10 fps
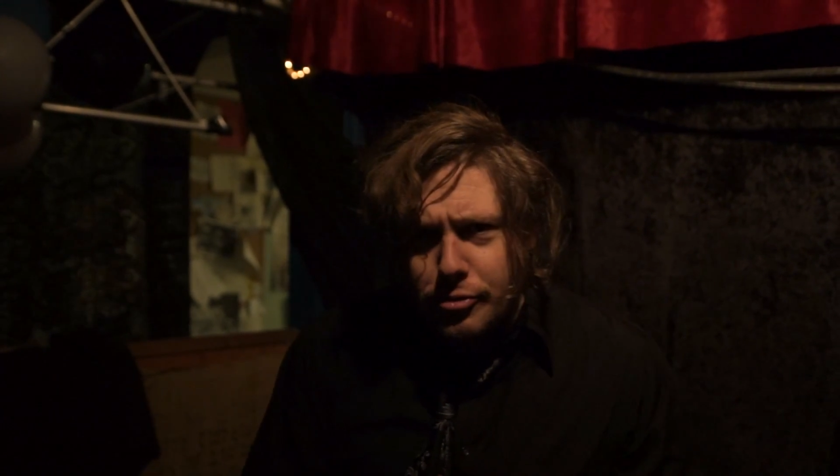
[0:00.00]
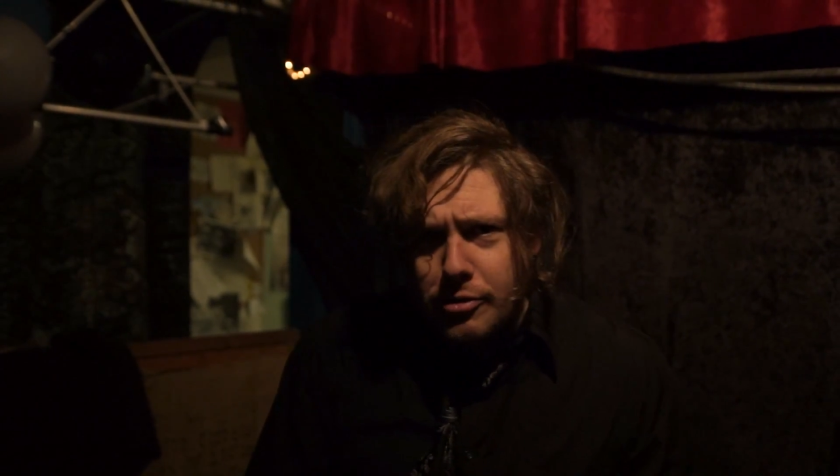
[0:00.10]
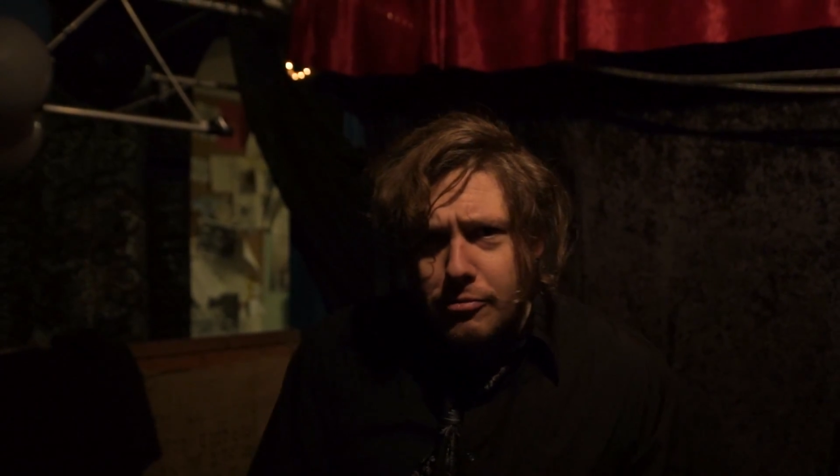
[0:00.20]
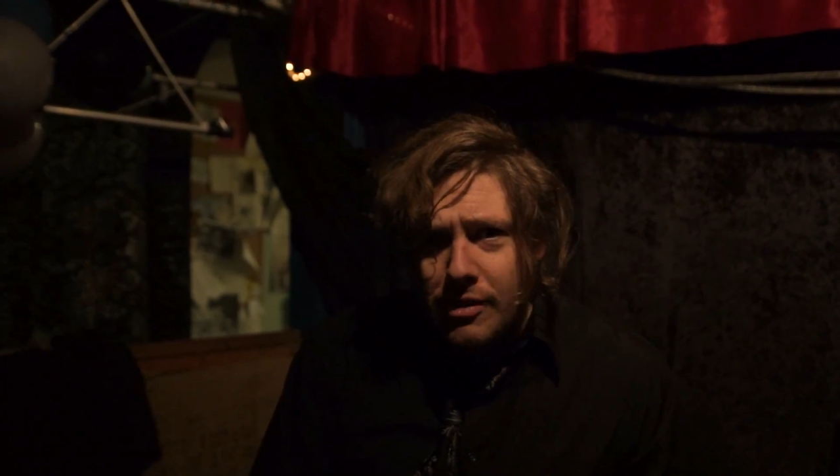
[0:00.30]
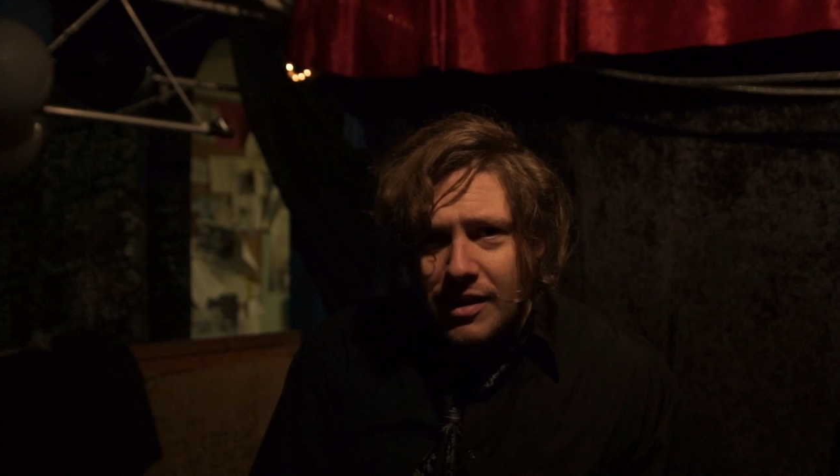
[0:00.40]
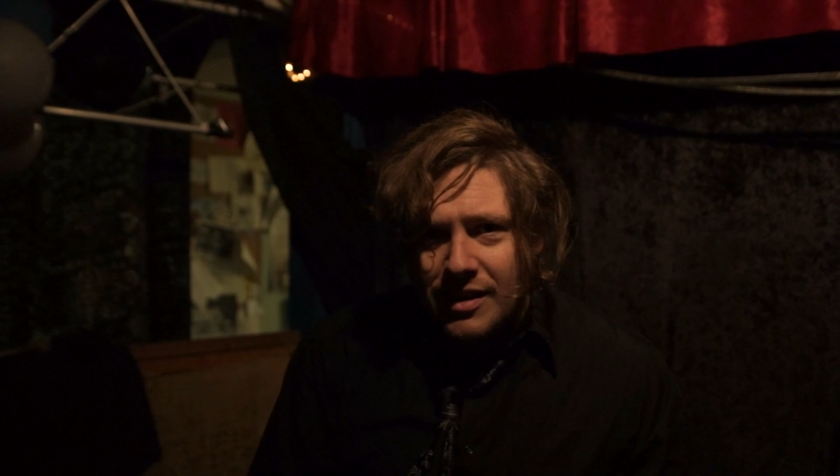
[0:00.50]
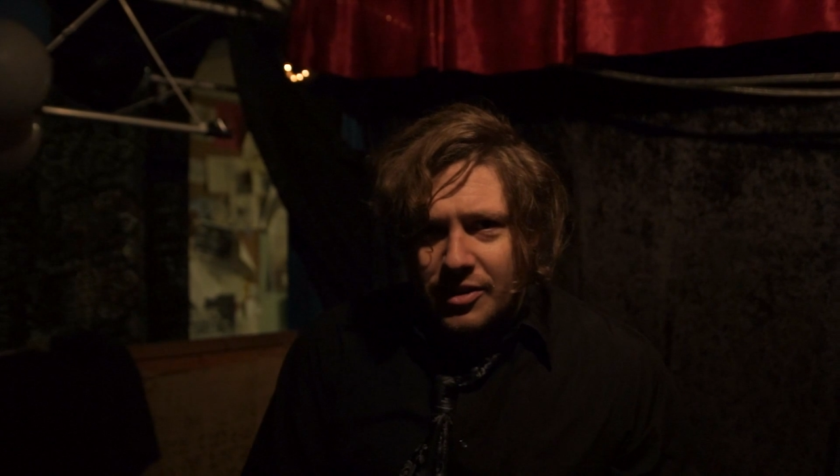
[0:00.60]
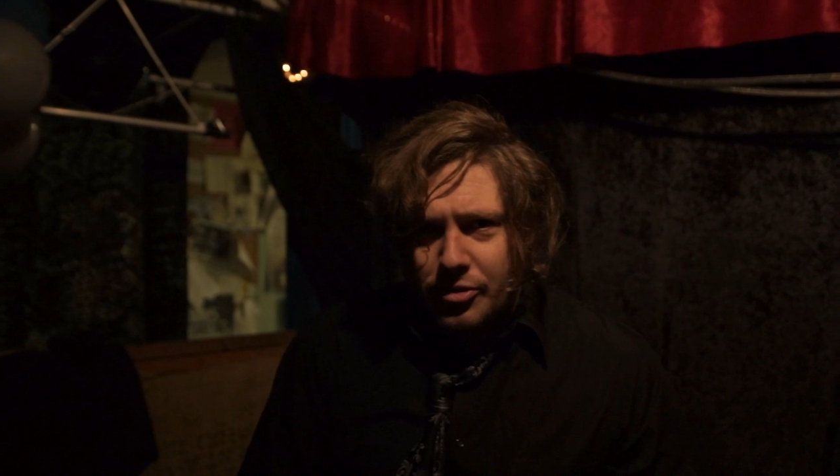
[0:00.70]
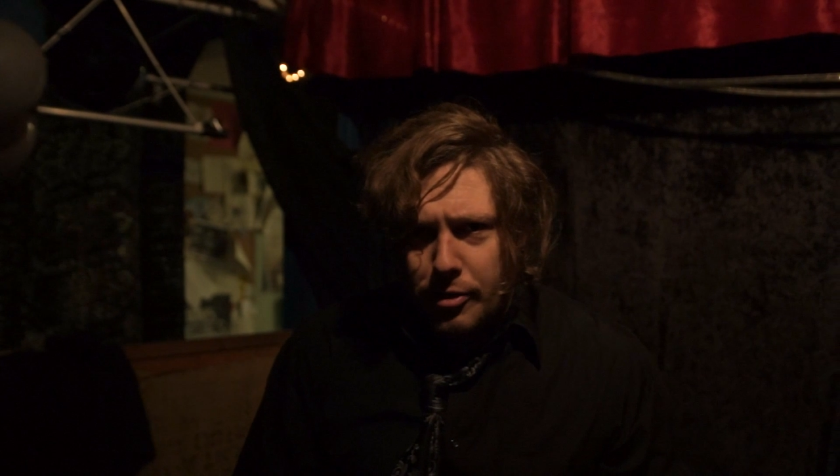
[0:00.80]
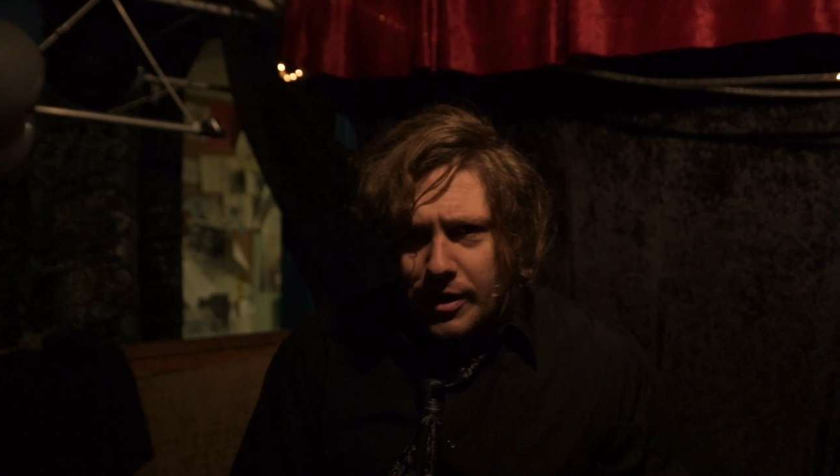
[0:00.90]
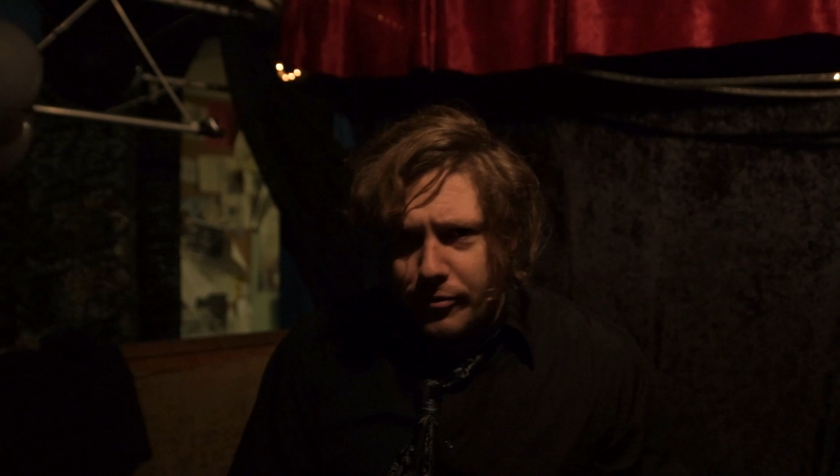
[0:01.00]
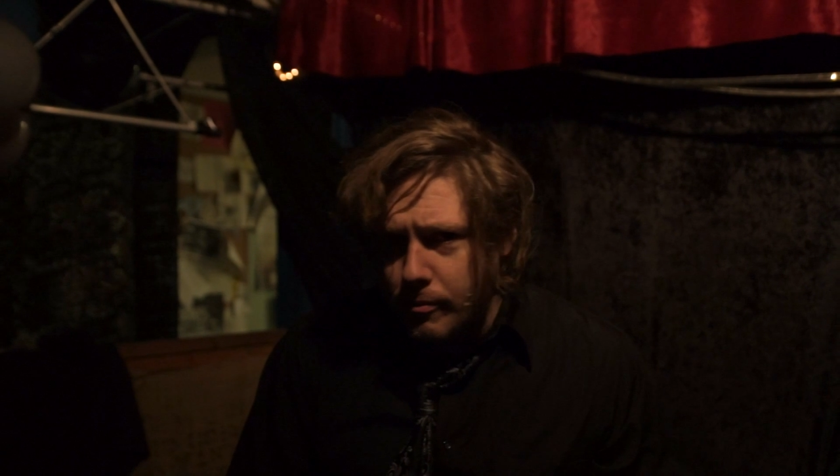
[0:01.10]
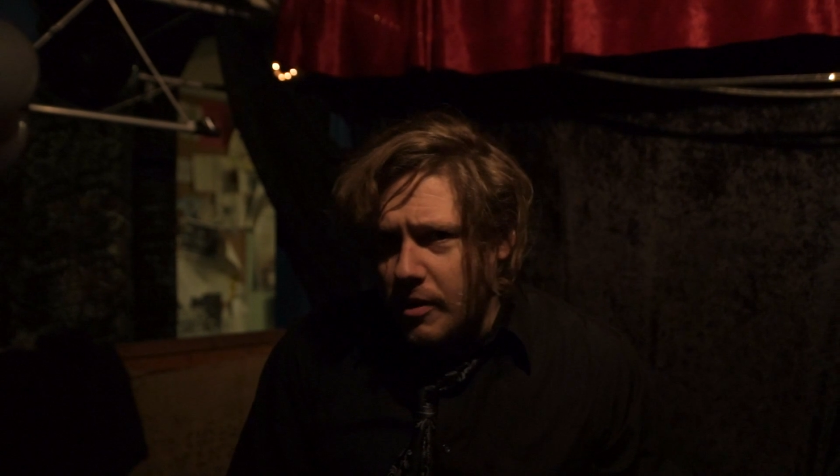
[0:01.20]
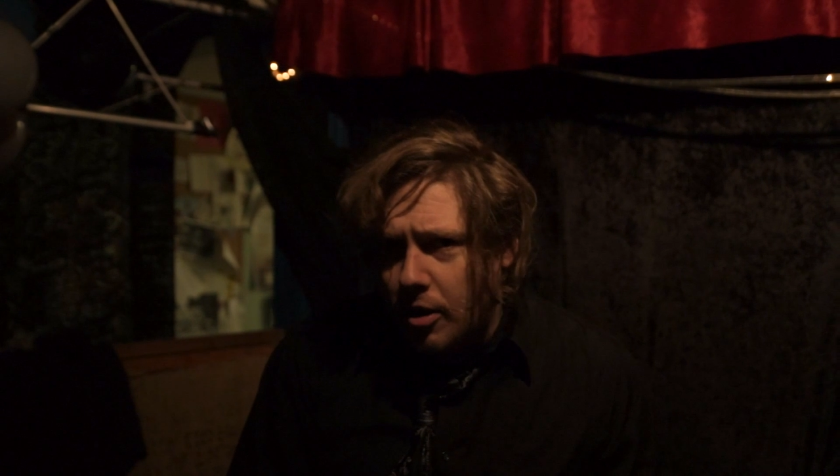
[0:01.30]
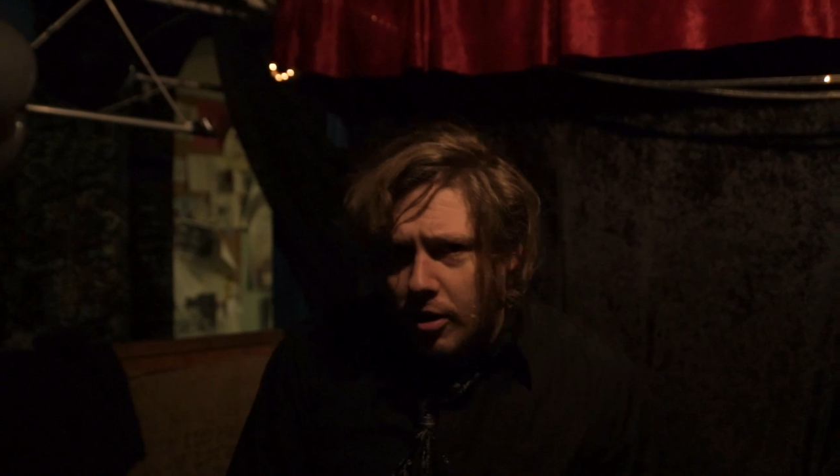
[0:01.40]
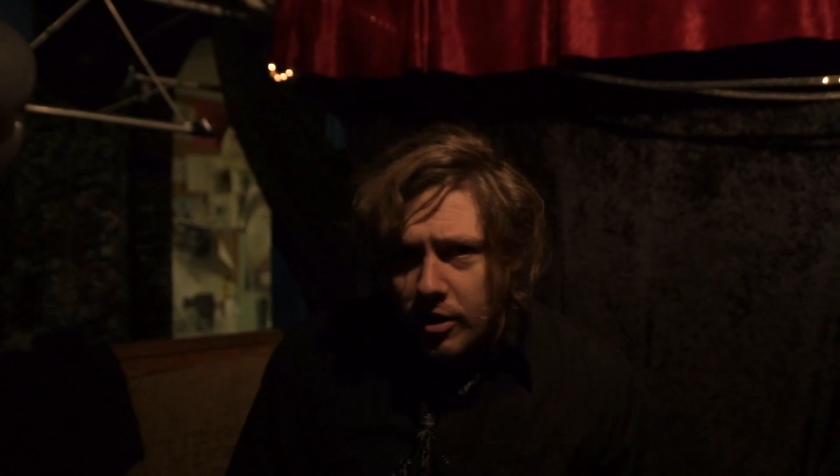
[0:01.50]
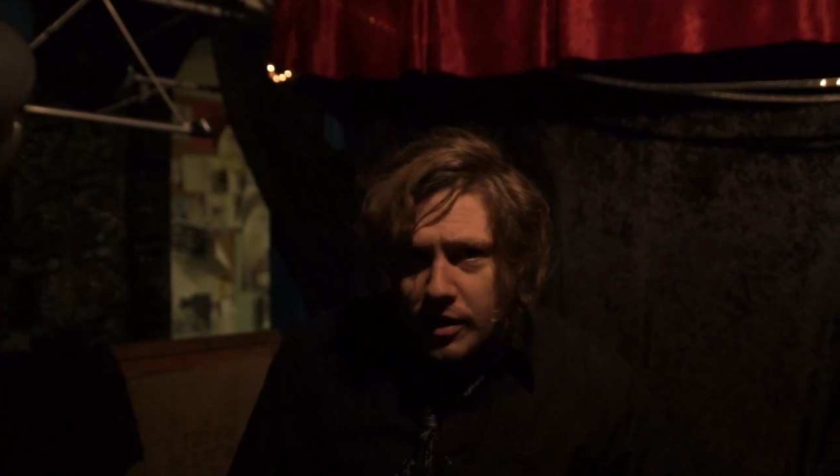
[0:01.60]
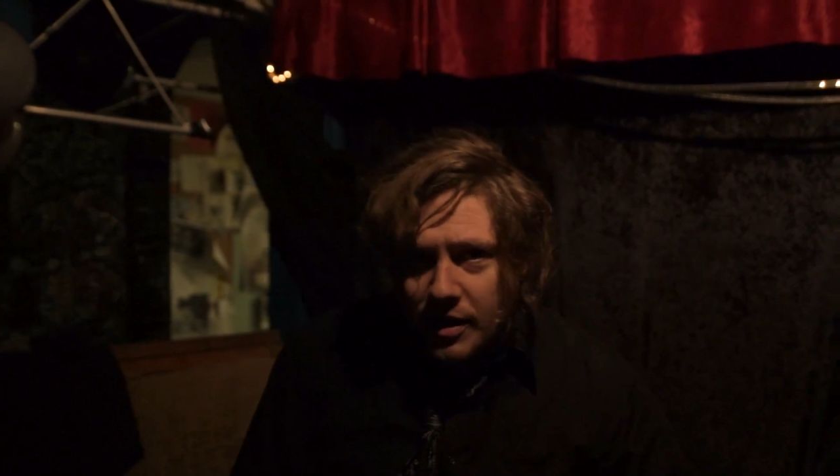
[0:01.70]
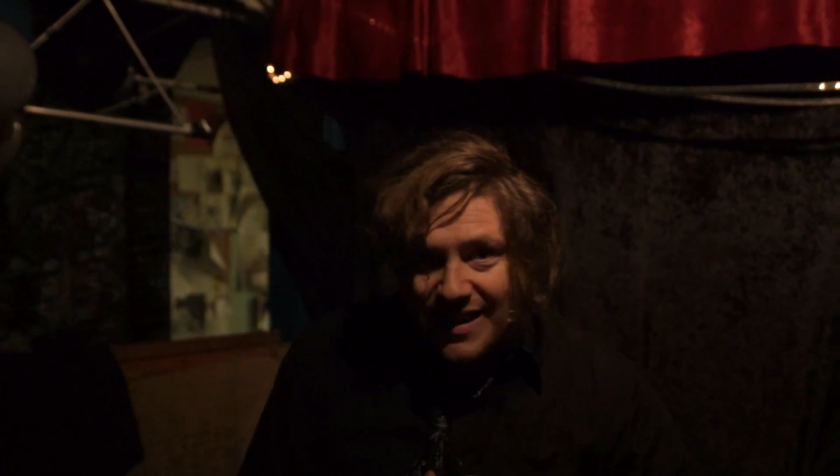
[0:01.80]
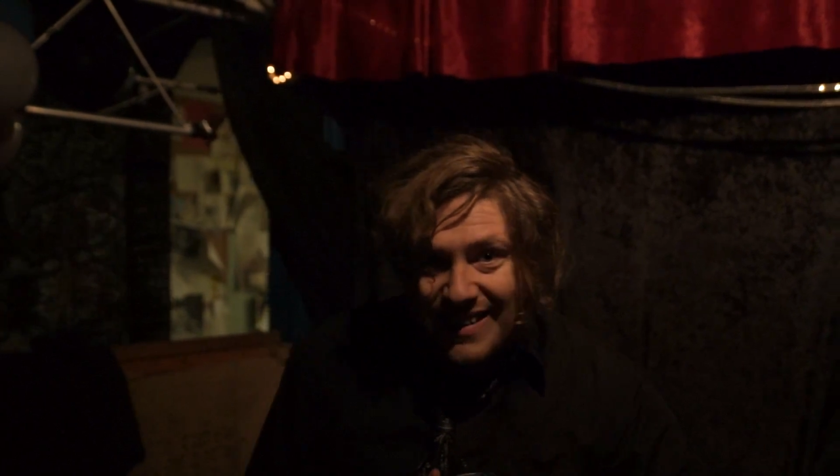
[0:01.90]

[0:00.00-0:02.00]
true, straight from the heart.